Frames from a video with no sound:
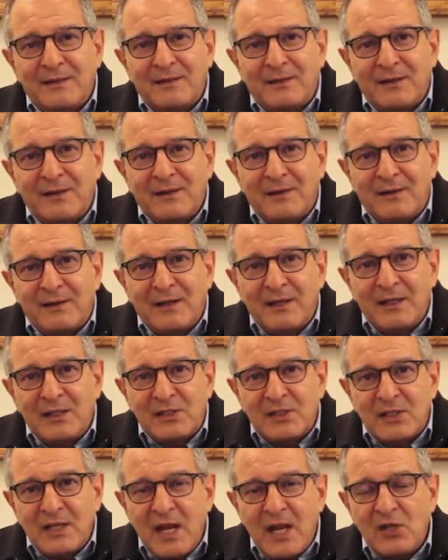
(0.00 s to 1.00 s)
their
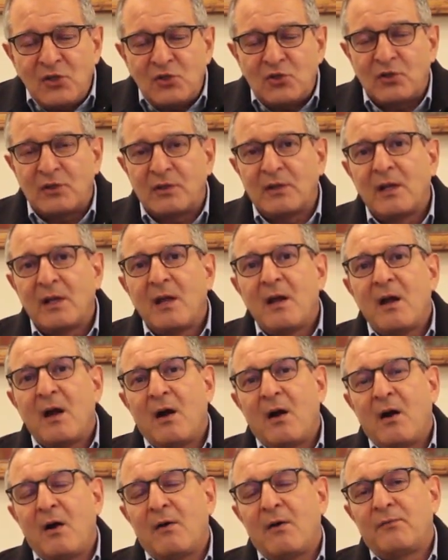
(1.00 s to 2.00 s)
initiation
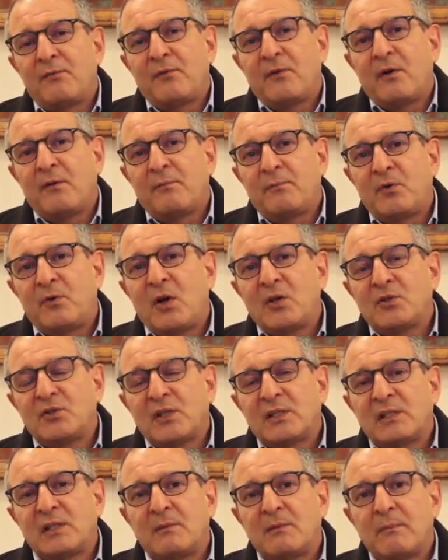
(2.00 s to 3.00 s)
of
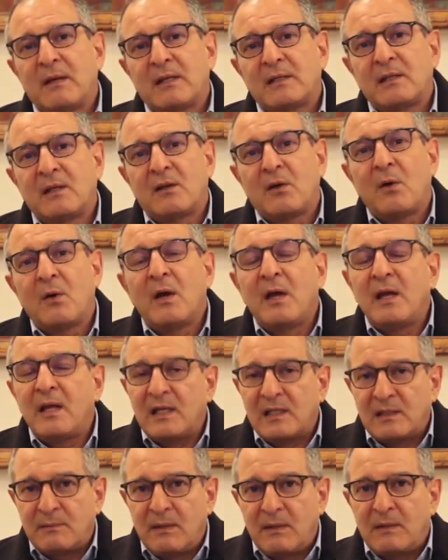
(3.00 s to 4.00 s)
projects in Mexico
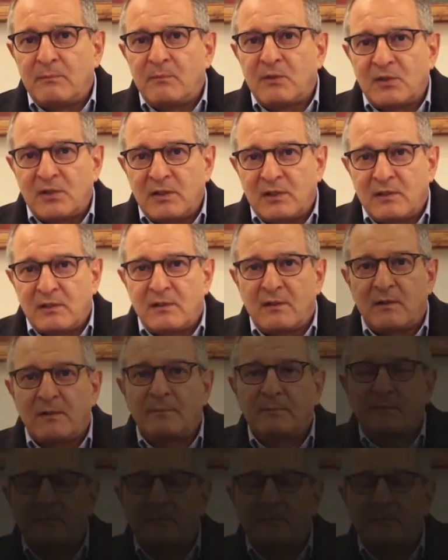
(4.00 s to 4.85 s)
is made much easier.